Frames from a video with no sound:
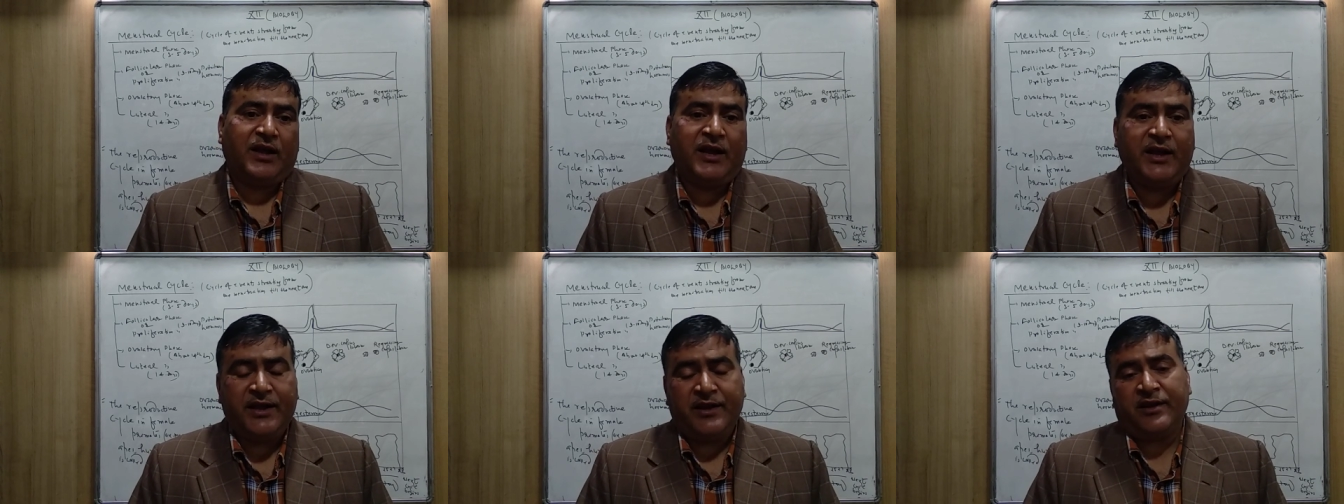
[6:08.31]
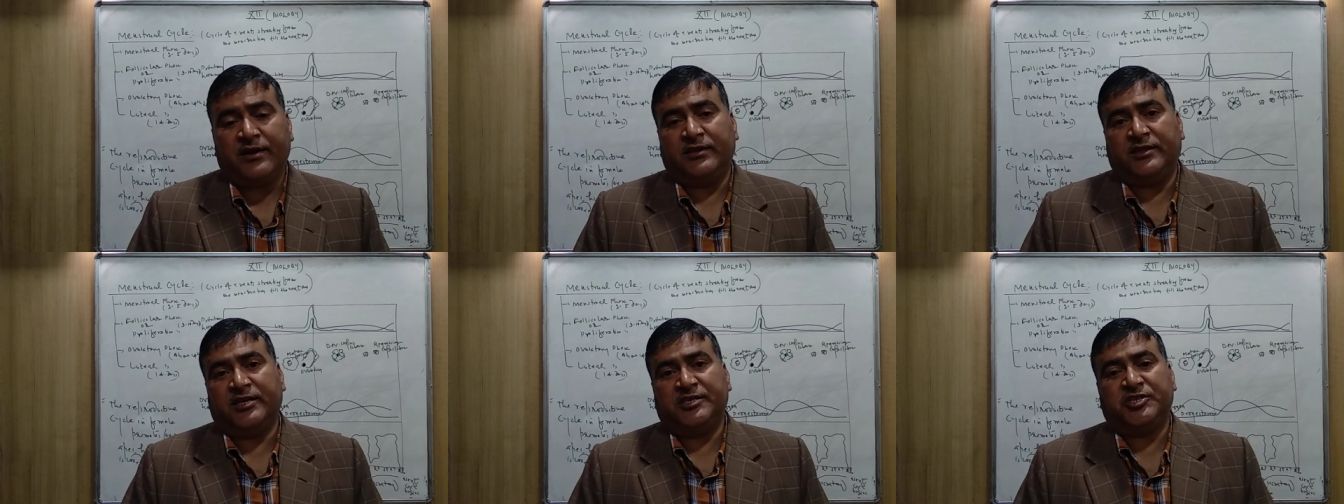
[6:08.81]

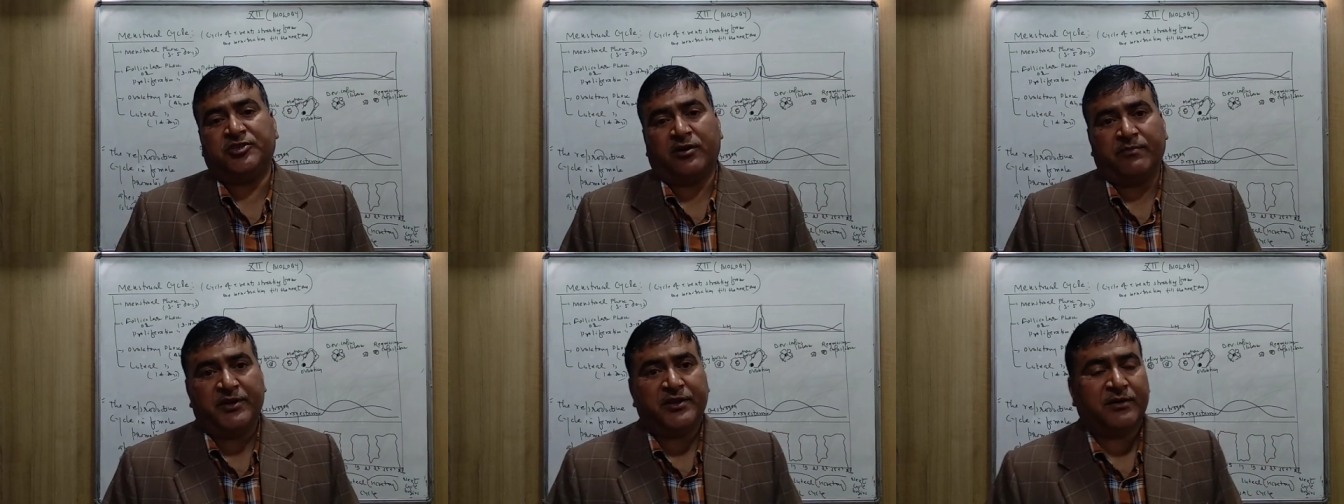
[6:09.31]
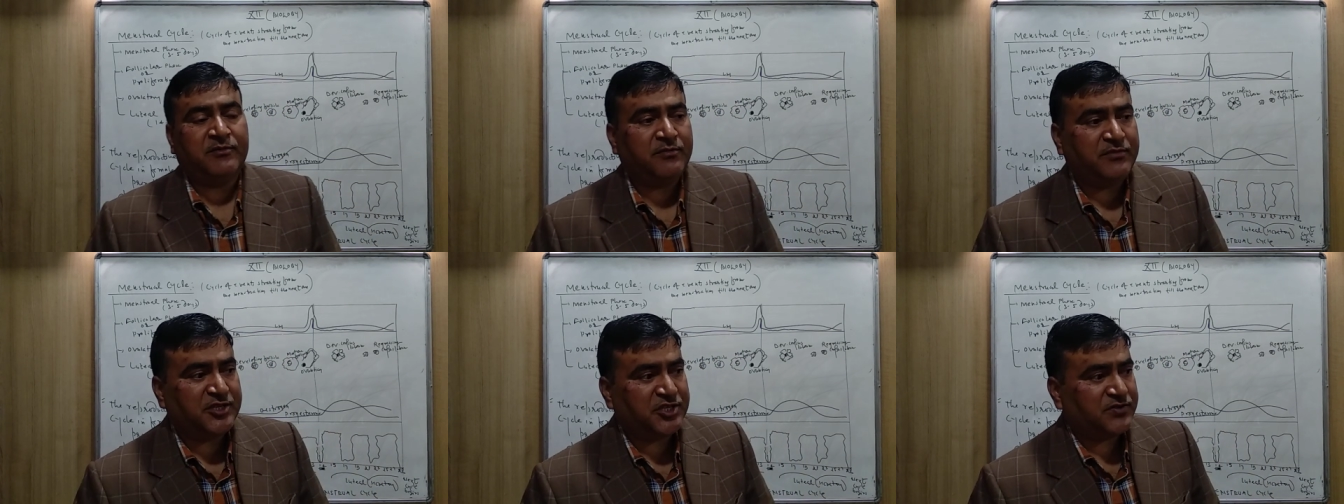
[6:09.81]
and the stoppage of the
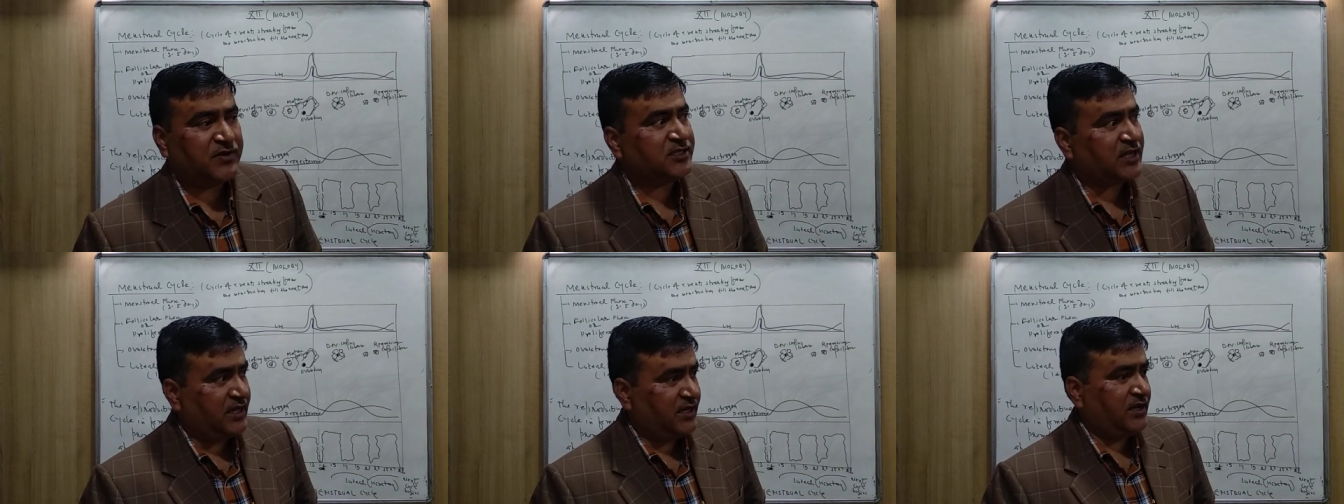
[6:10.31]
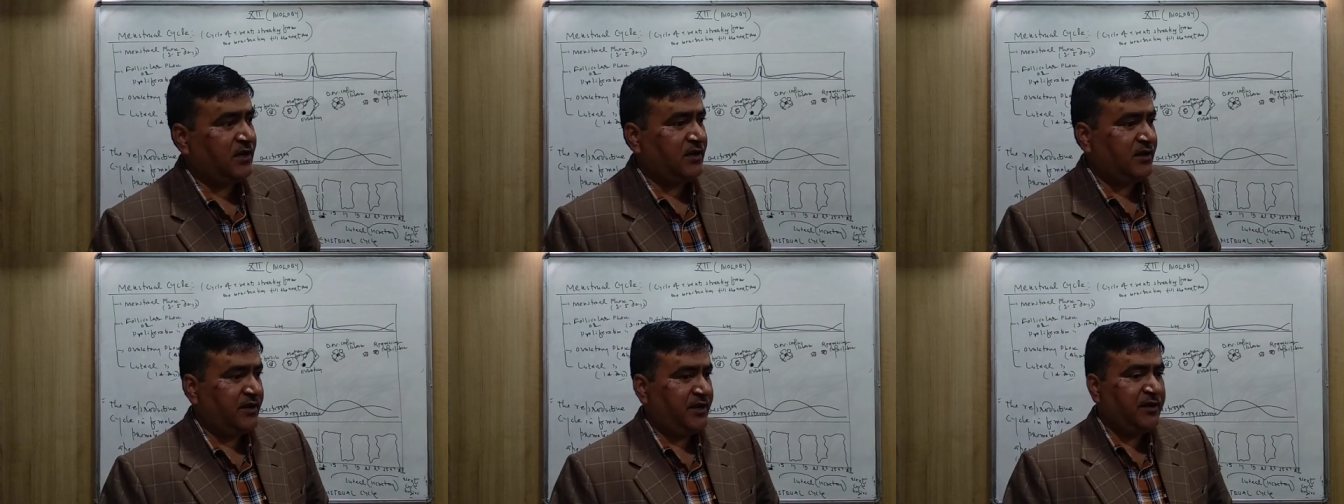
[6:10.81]
menstrual cycle
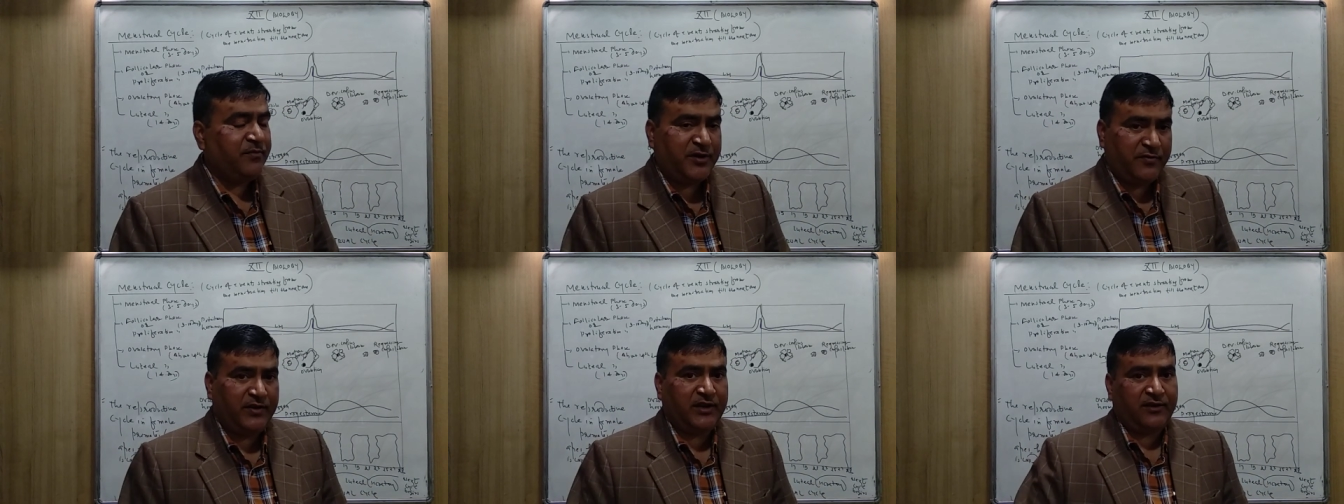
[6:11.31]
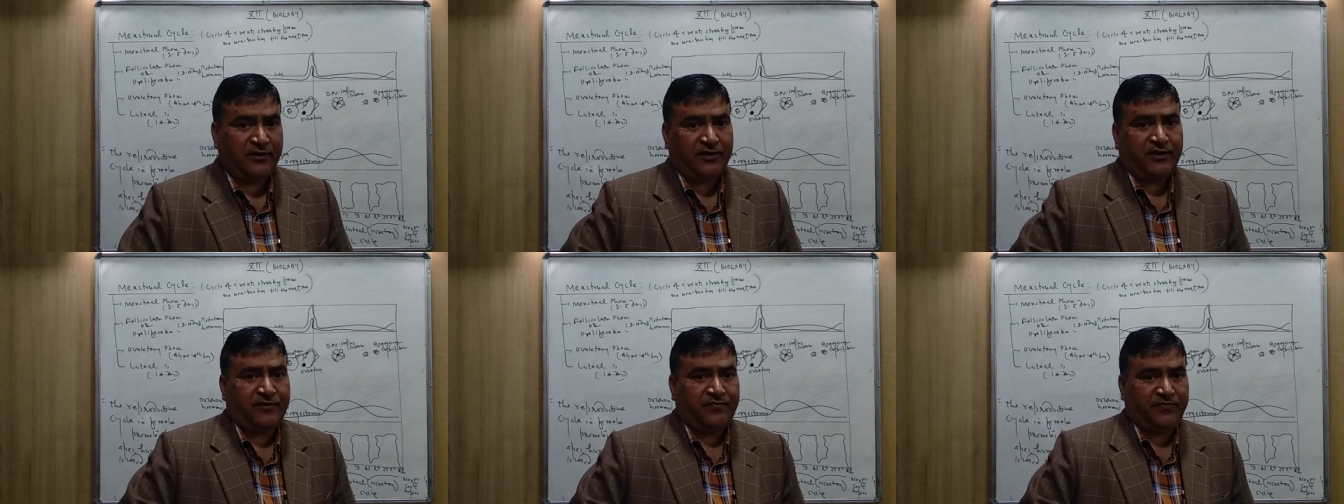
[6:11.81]
in between
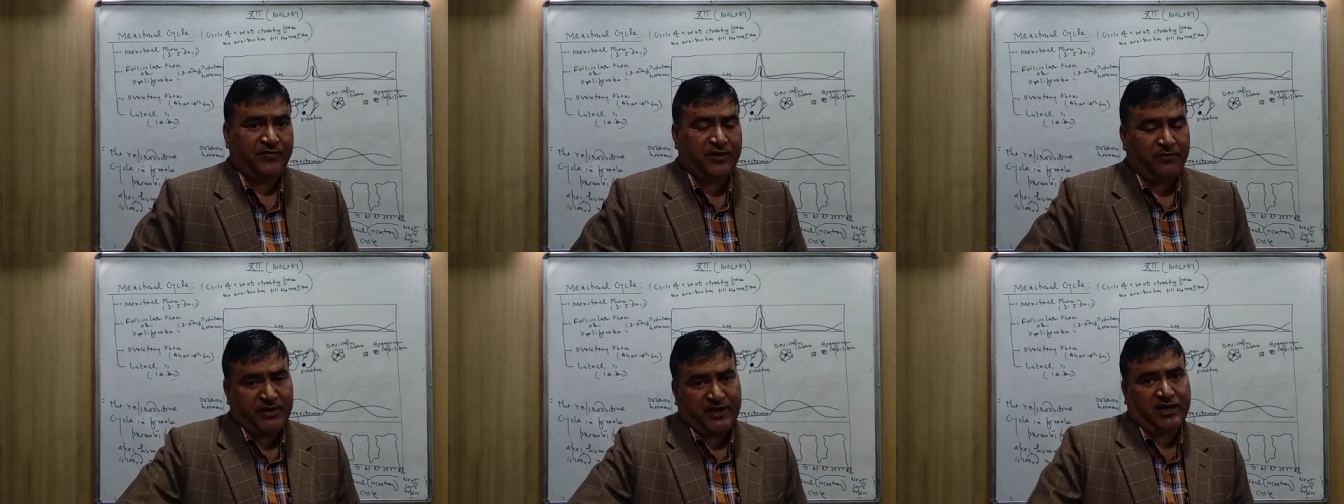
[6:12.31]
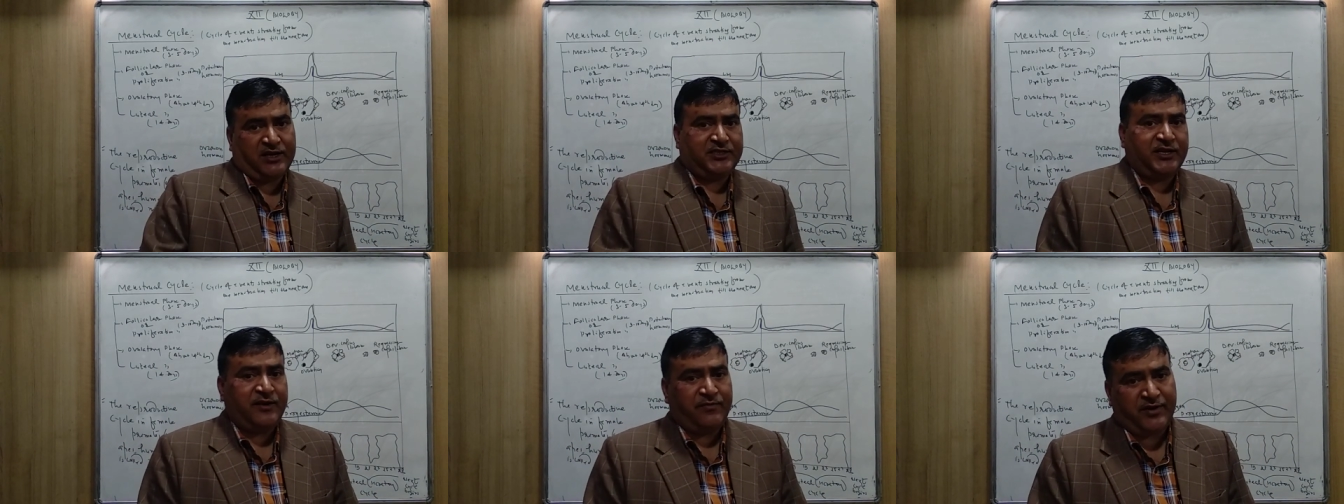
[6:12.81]
the
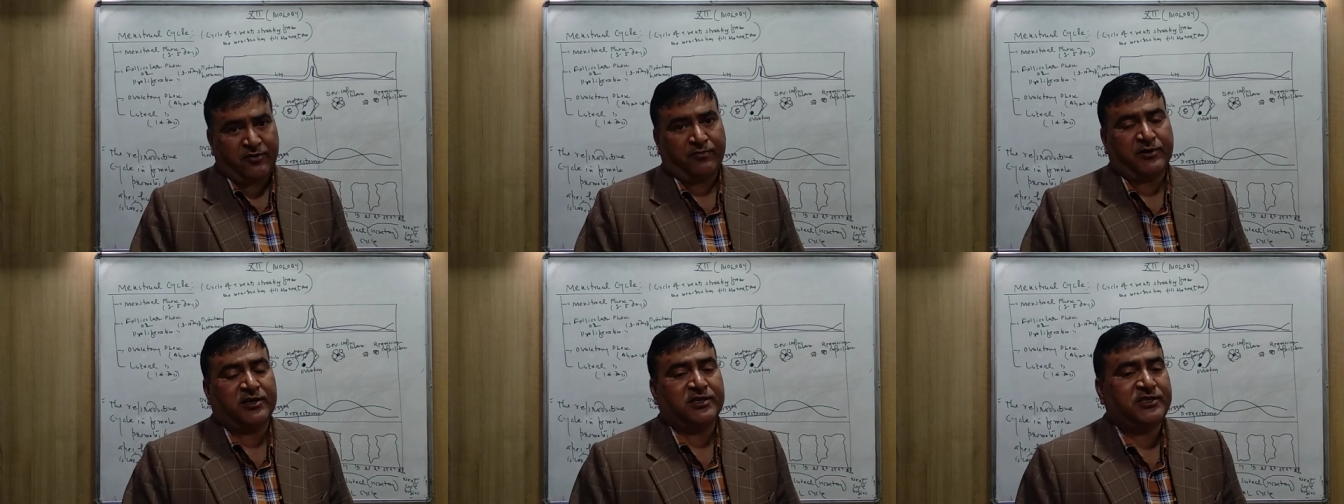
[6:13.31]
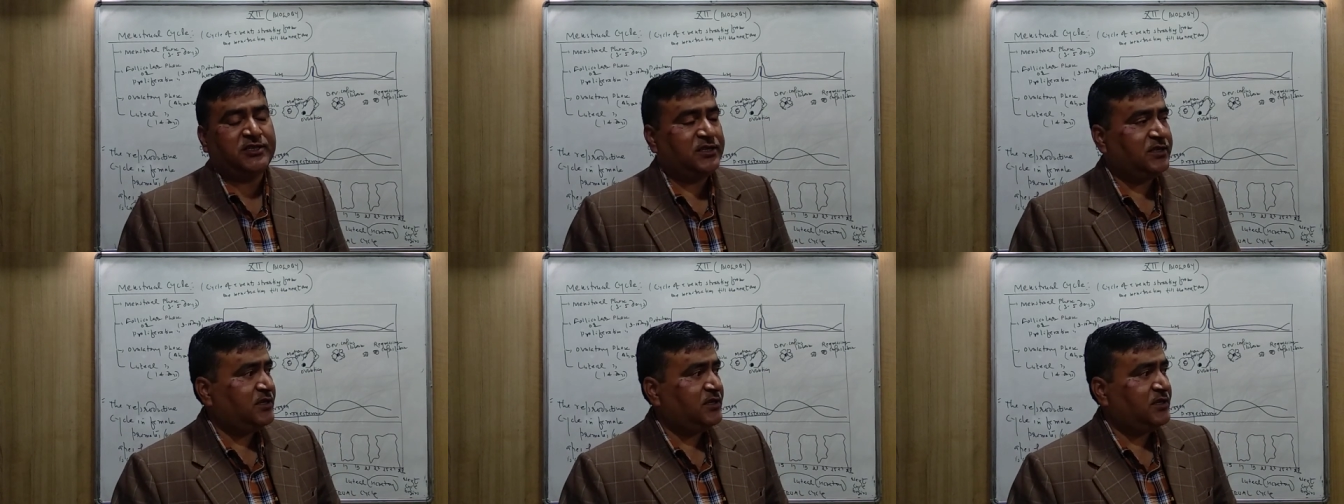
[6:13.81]
menarche and menopause